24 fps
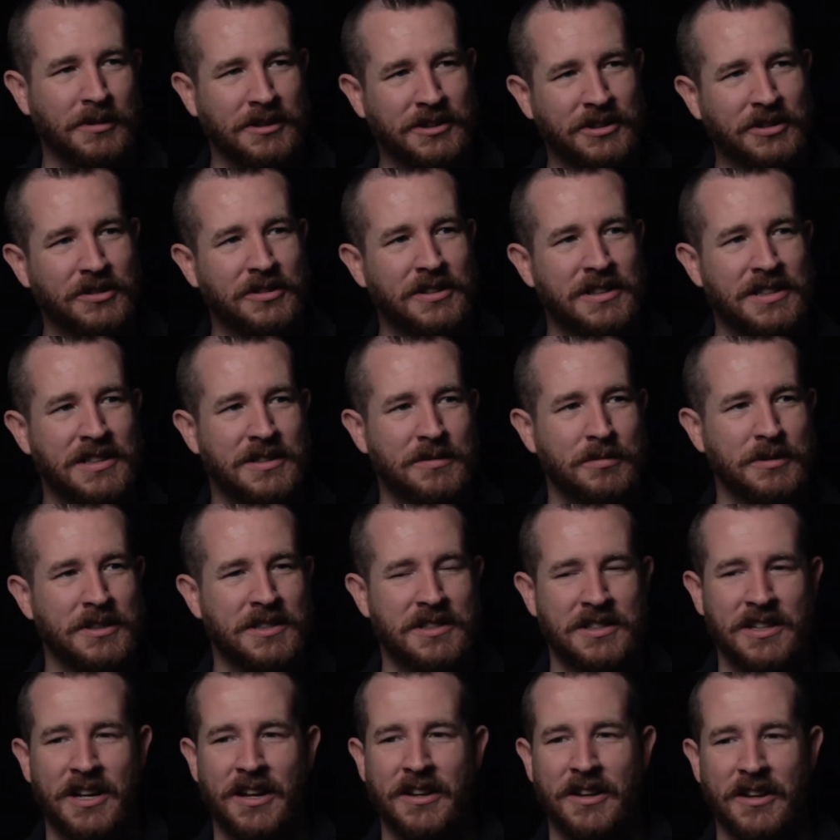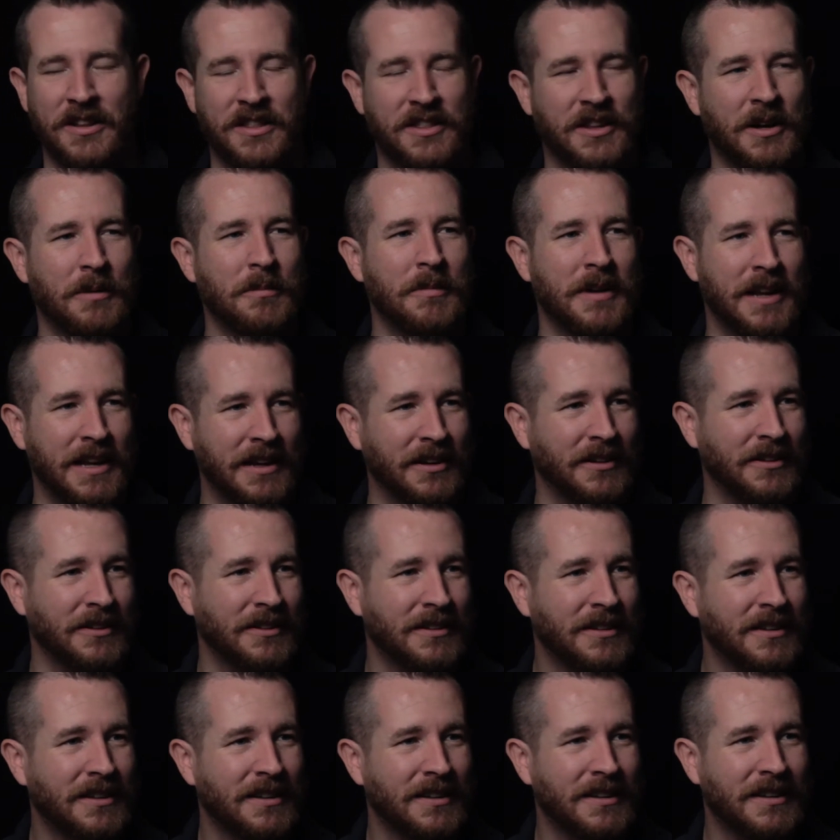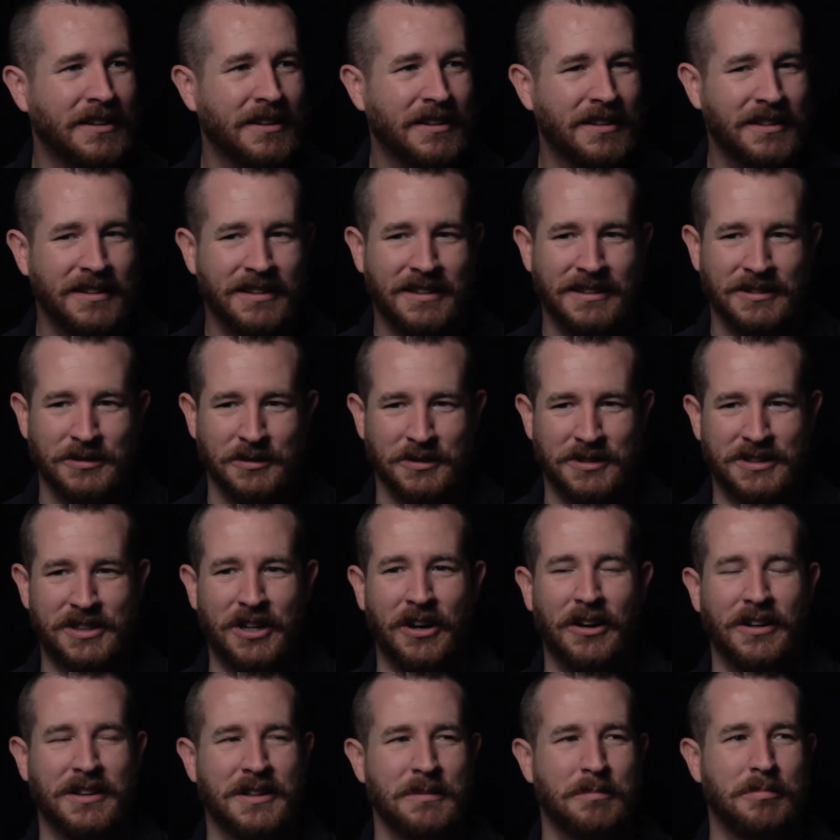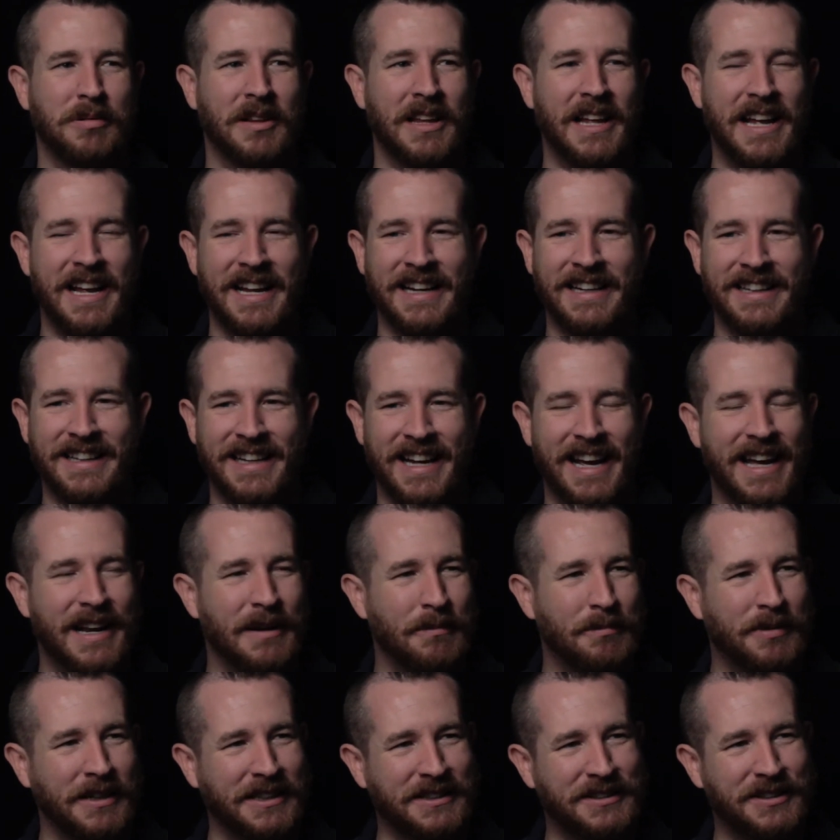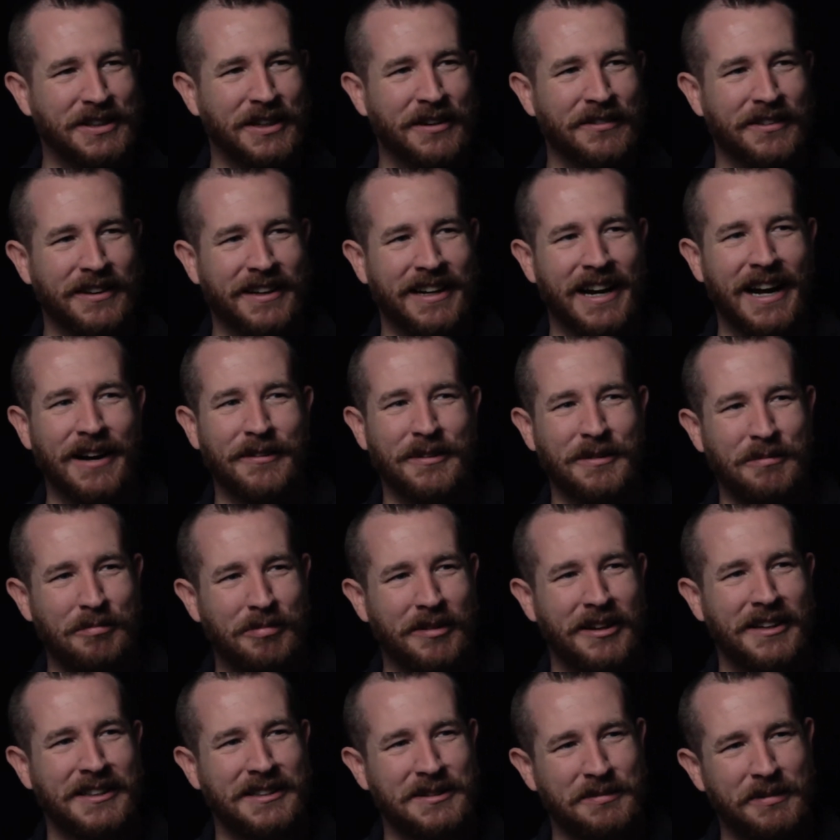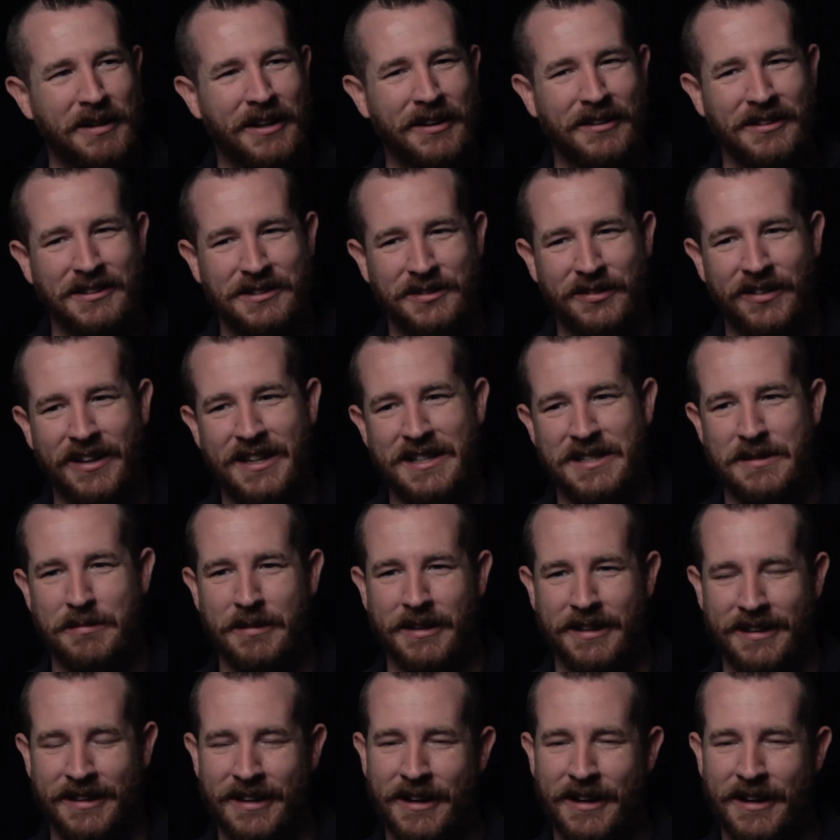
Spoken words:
as soon as we saw the thumbnail. So it was called The Plague and it had a picture of a guy with blood splatter in his face. I'm like,